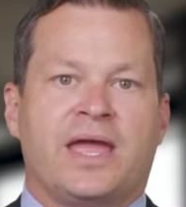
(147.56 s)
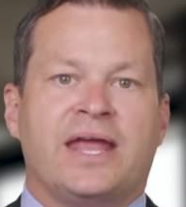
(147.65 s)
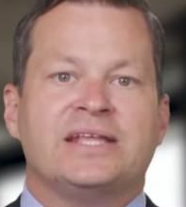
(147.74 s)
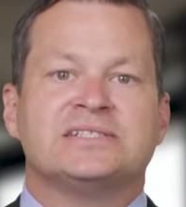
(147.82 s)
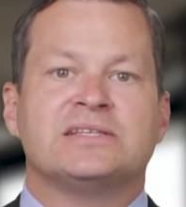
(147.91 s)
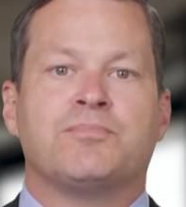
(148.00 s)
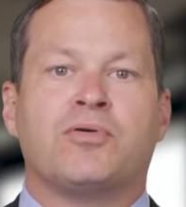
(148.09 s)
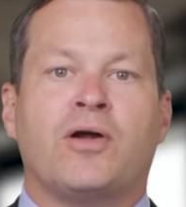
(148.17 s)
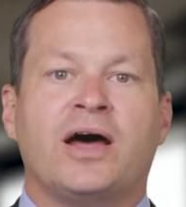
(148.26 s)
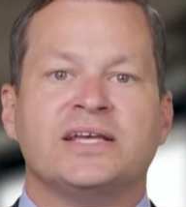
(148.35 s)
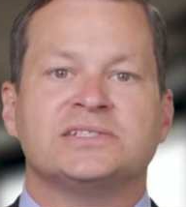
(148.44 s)
It is the
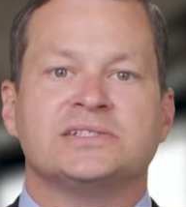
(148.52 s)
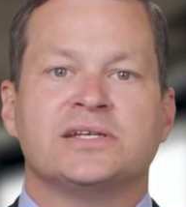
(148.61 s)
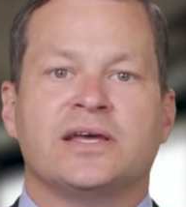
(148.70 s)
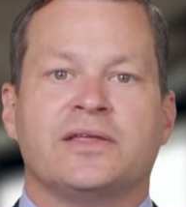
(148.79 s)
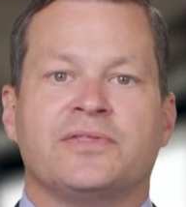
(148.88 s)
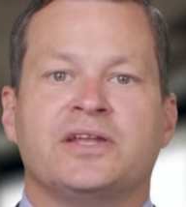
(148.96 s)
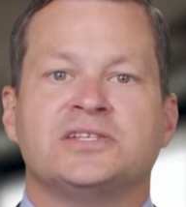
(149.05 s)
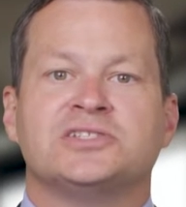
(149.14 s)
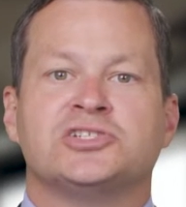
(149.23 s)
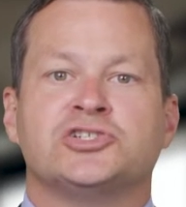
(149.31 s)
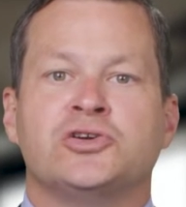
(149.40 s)
price that
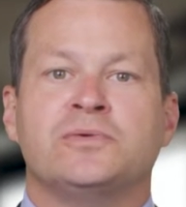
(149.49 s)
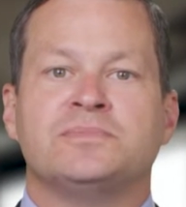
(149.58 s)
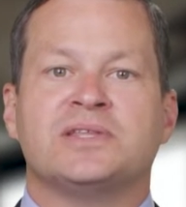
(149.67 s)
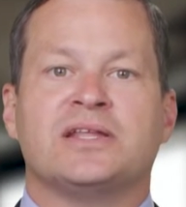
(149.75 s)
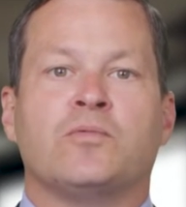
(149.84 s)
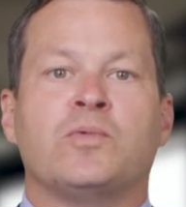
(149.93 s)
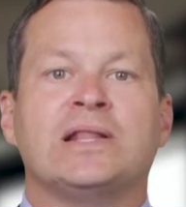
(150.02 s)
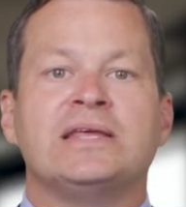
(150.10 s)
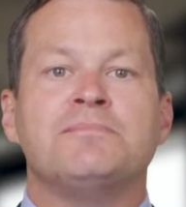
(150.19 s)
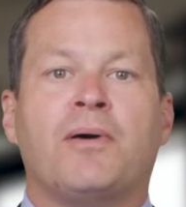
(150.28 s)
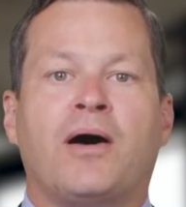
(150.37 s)
is assumed that a
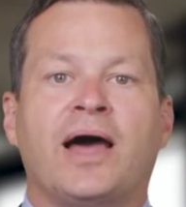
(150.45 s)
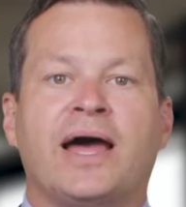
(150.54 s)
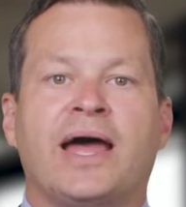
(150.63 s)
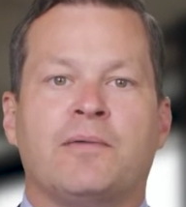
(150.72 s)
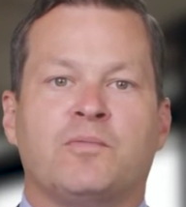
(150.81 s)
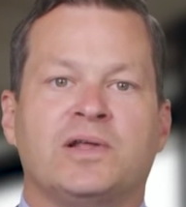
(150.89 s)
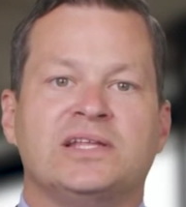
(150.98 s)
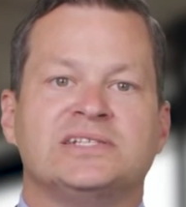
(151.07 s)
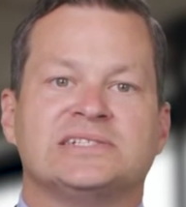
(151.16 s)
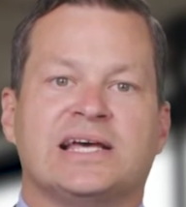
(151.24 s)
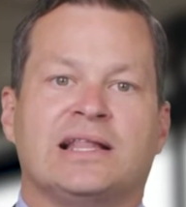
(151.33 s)
willing buyer and willing
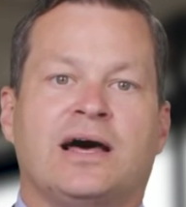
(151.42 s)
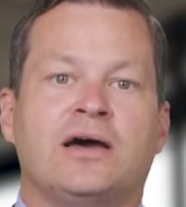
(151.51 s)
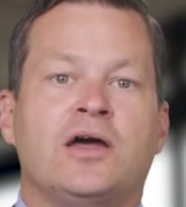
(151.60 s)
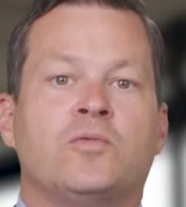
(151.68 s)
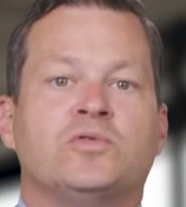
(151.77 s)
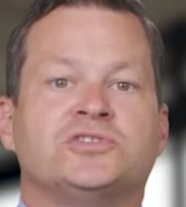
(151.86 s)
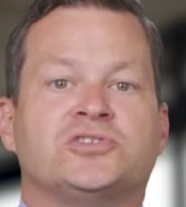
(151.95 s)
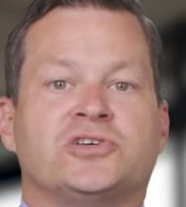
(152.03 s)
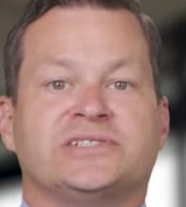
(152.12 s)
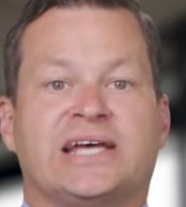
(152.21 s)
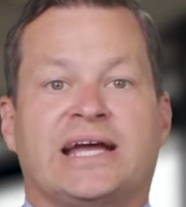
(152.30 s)
seller would
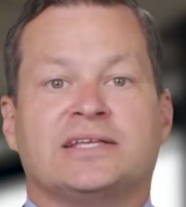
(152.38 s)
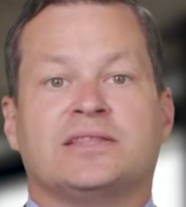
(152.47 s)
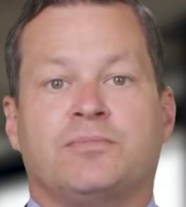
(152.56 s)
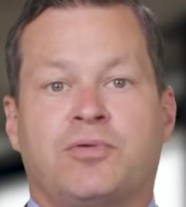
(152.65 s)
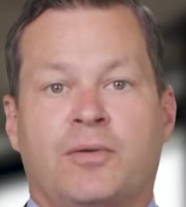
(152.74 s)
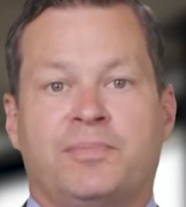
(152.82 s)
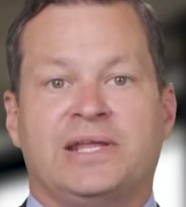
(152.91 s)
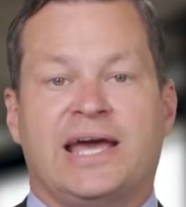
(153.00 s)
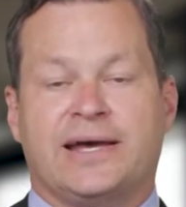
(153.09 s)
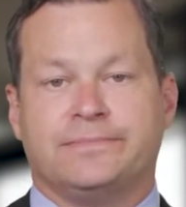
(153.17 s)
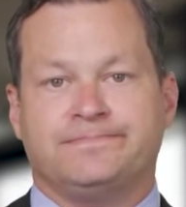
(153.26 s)
transact the property
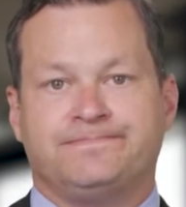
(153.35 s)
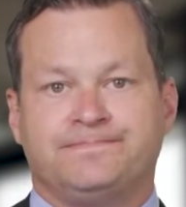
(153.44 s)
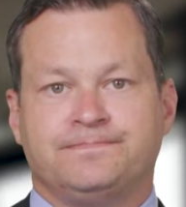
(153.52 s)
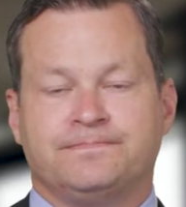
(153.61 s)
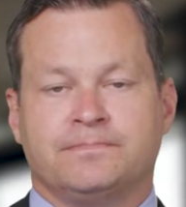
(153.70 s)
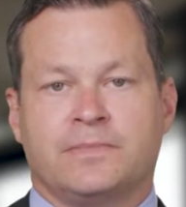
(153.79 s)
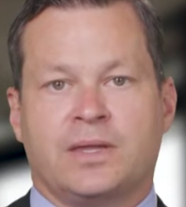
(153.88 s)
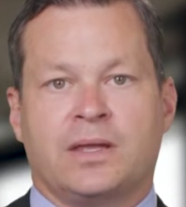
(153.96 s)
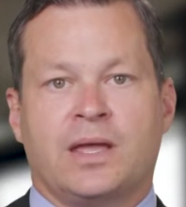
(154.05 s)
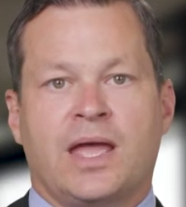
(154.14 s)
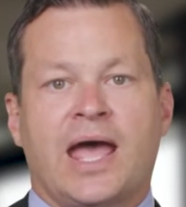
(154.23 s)
at.
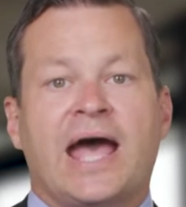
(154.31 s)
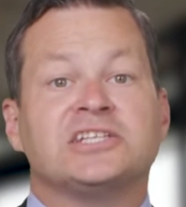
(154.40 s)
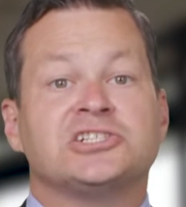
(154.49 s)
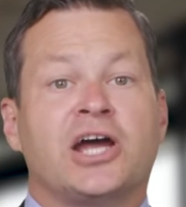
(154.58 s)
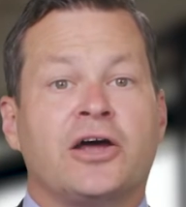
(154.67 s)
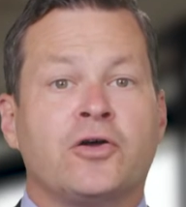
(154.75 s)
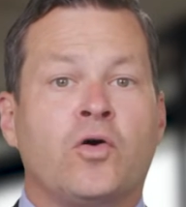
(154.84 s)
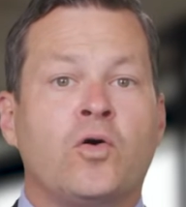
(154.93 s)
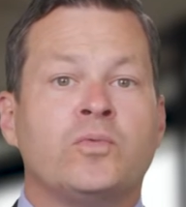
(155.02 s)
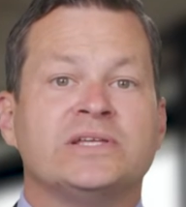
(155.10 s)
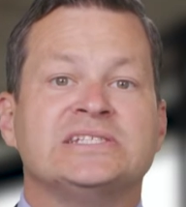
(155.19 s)
At Charter
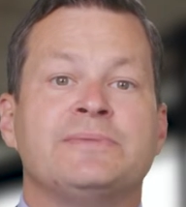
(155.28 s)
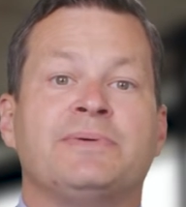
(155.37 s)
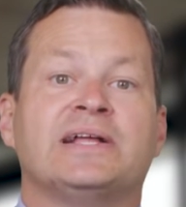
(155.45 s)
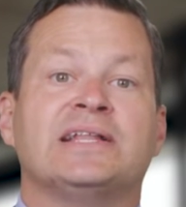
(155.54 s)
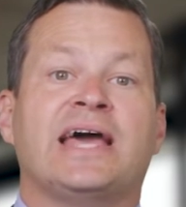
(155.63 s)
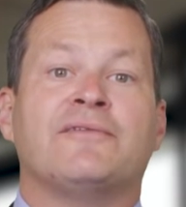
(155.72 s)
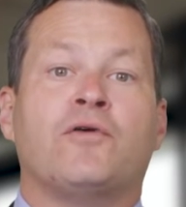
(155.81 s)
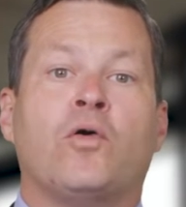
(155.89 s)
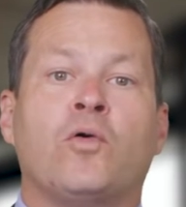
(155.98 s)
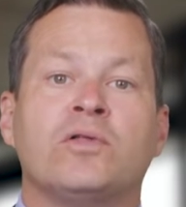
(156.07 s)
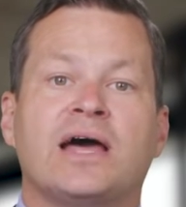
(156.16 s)
Hall, we typically have
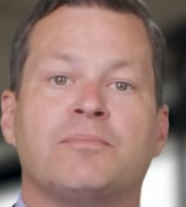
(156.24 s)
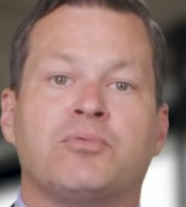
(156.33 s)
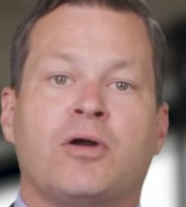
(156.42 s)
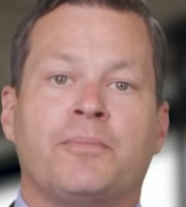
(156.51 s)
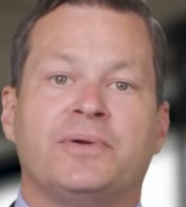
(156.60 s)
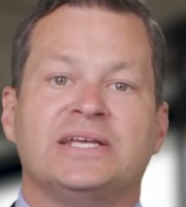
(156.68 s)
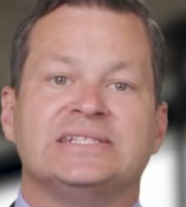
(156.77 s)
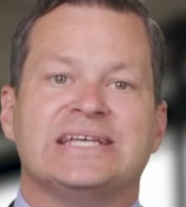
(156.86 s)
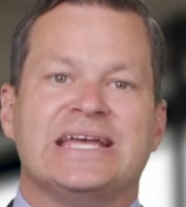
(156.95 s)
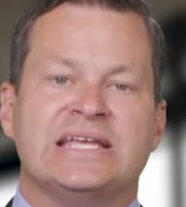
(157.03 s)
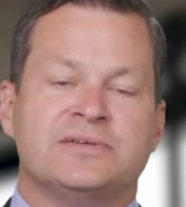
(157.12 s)
all our
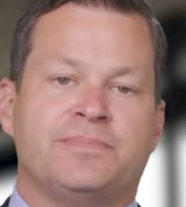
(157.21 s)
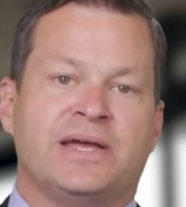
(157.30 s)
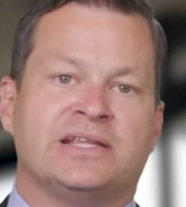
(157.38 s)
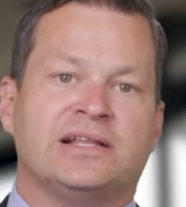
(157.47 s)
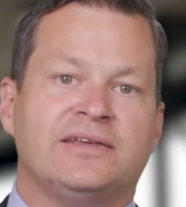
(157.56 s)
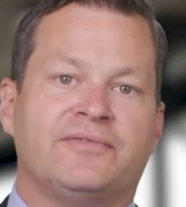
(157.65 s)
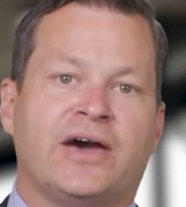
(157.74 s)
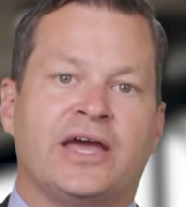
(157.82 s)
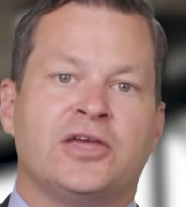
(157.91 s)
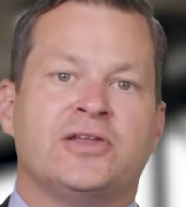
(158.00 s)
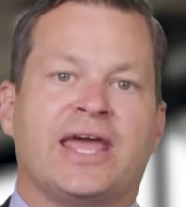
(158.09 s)
properties independently
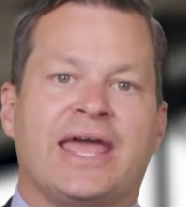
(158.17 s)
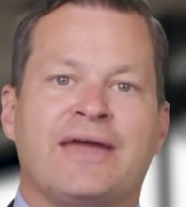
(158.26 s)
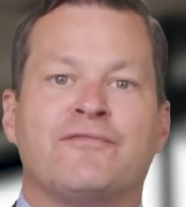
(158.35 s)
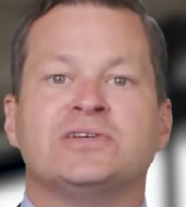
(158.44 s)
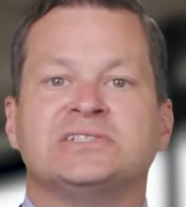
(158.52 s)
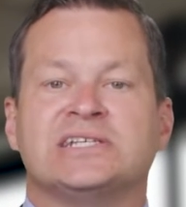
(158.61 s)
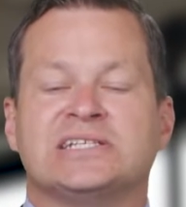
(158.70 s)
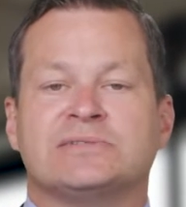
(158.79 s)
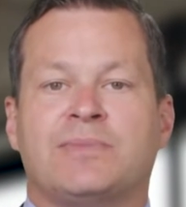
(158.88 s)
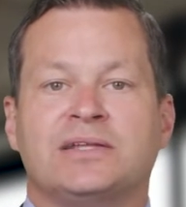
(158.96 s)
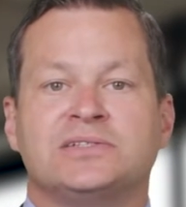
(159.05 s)
valued every
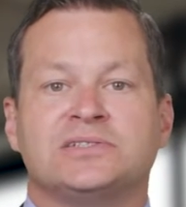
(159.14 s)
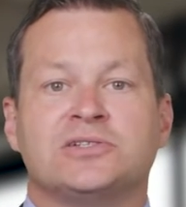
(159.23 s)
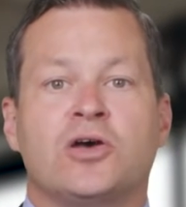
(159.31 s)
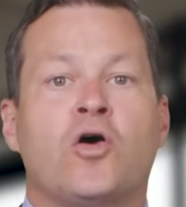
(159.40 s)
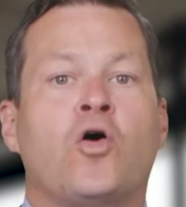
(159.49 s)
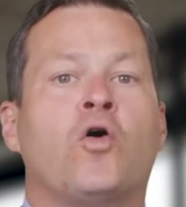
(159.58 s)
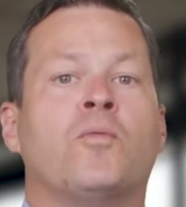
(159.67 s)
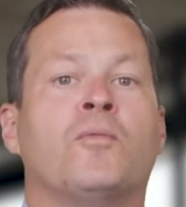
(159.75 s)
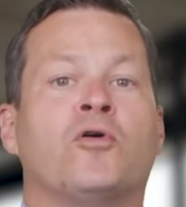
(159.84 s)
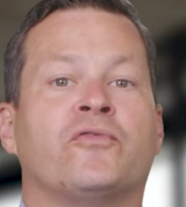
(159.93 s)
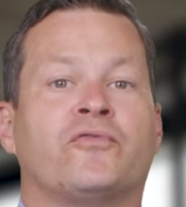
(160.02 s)
6 months or
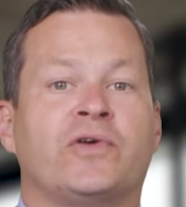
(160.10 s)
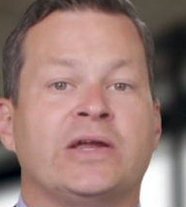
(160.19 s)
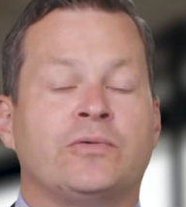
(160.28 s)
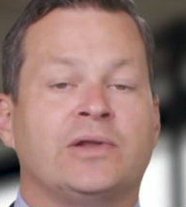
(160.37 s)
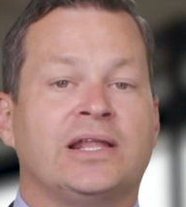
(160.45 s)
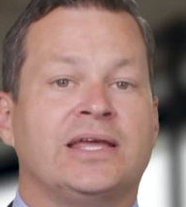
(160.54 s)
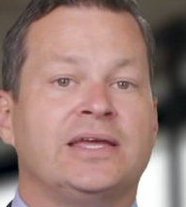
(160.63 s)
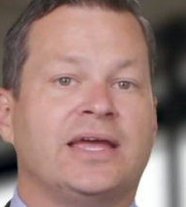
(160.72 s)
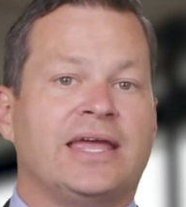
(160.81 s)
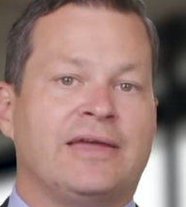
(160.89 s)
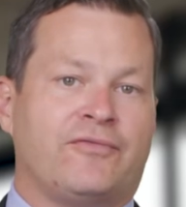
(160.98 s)
more frequently
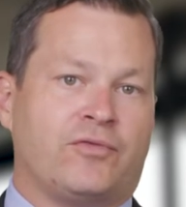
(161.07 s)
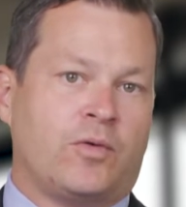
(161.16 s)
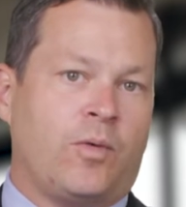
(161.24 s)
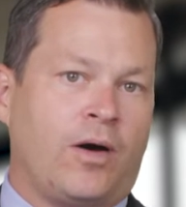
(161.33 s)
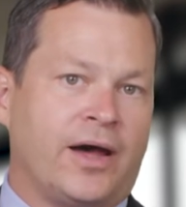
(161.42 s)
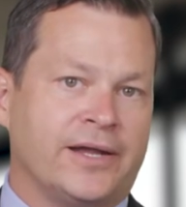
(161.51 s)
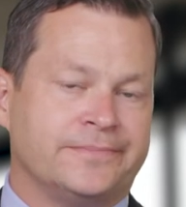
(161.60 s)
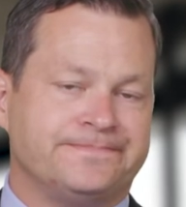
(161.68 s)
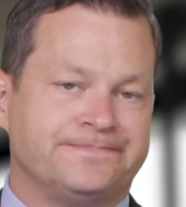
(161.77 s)
if required.